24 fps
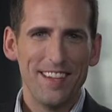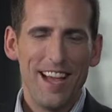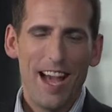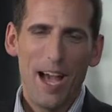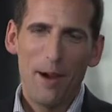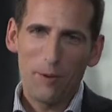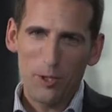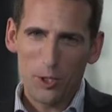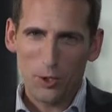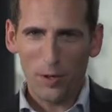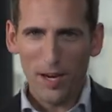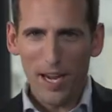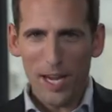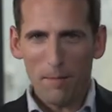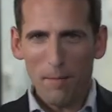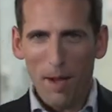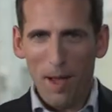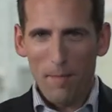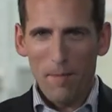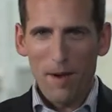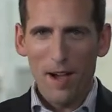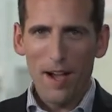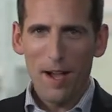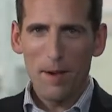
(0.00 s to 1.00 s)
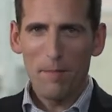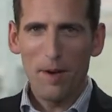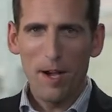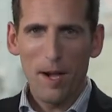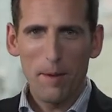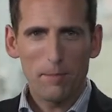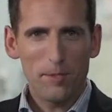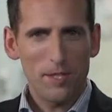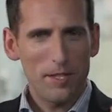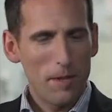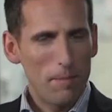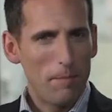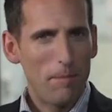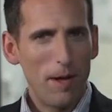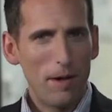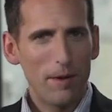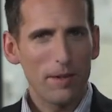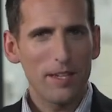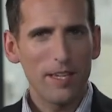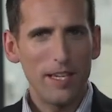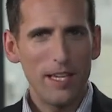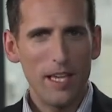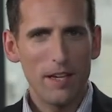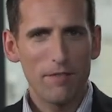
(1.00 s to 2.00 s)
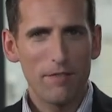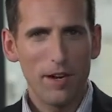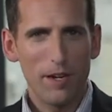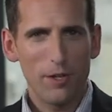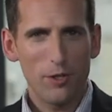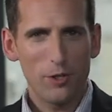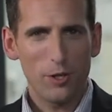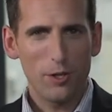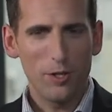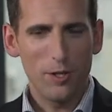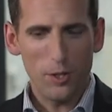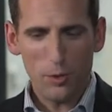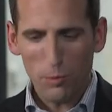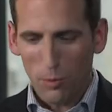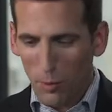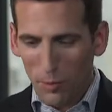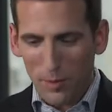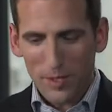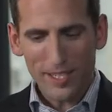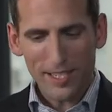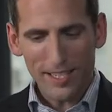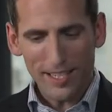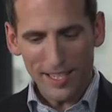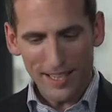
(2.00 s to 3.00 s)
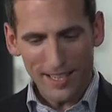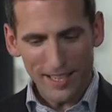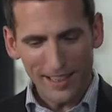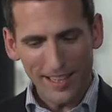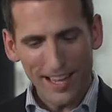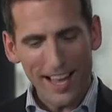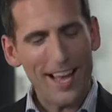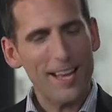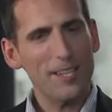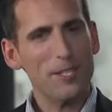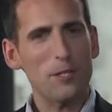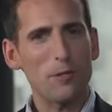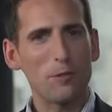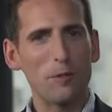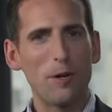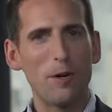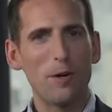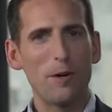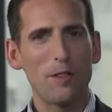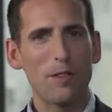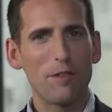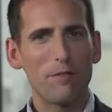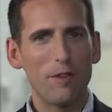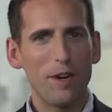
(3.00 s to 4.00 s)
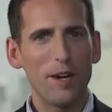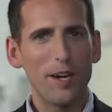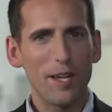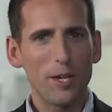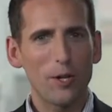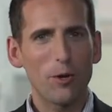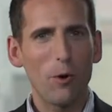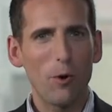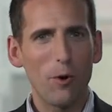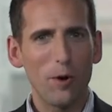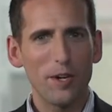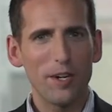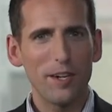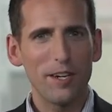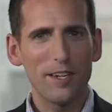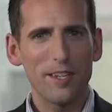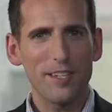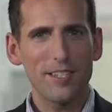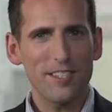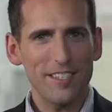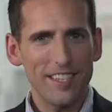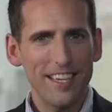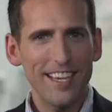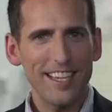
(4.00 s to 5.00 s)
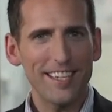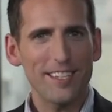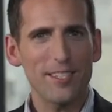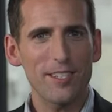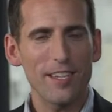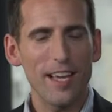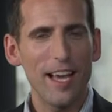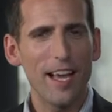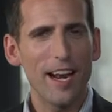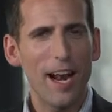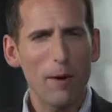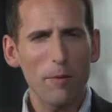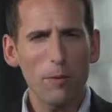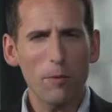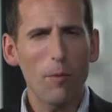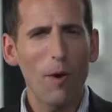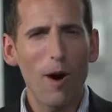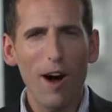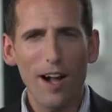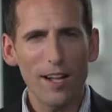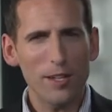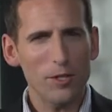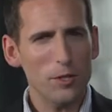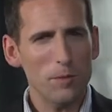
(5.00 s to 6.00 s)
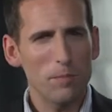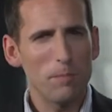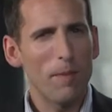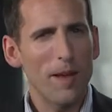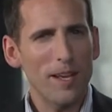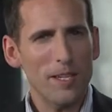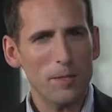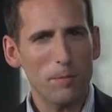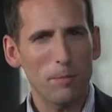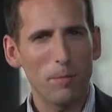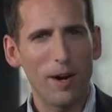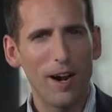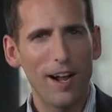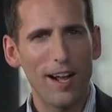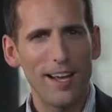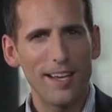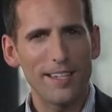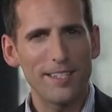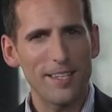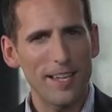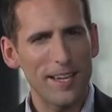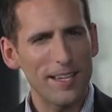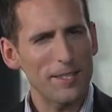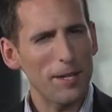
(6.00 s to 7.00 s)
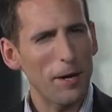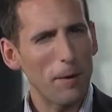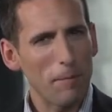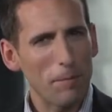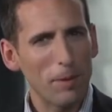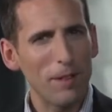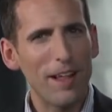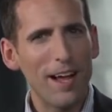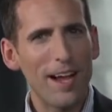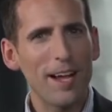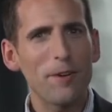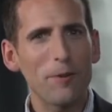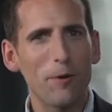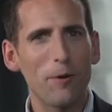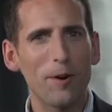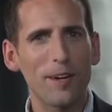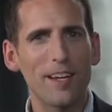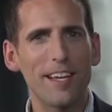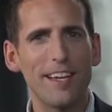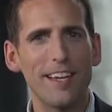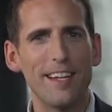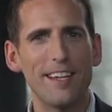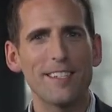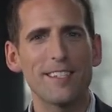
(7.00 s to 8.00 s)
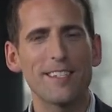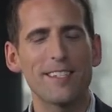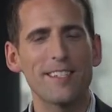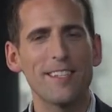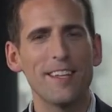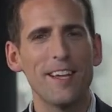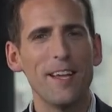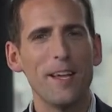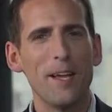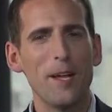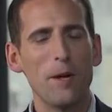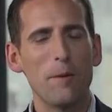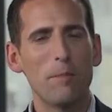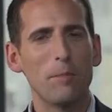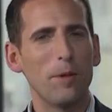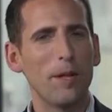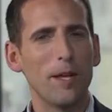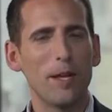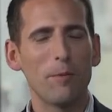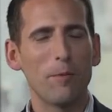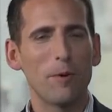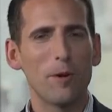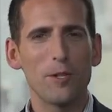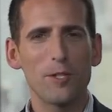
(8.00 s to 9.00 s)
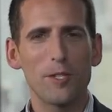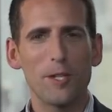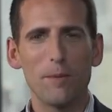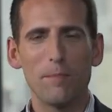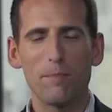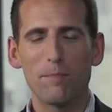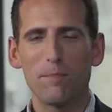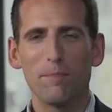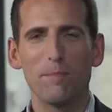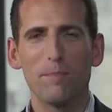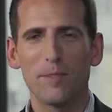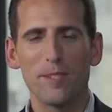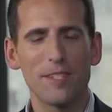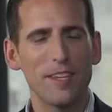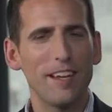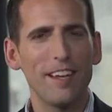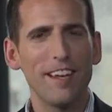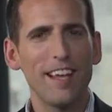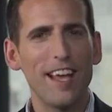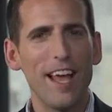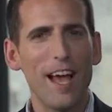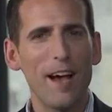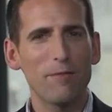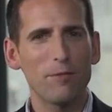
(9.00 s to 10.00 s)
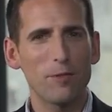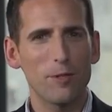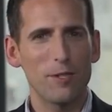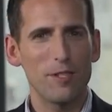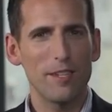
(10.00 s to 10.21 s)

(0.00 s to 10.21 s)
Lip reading: I would drag my mom up to the balcony of our church. We would sit in the last row of the very corner seats, and I would watch mesmerized as our blind organist played worship Sunday after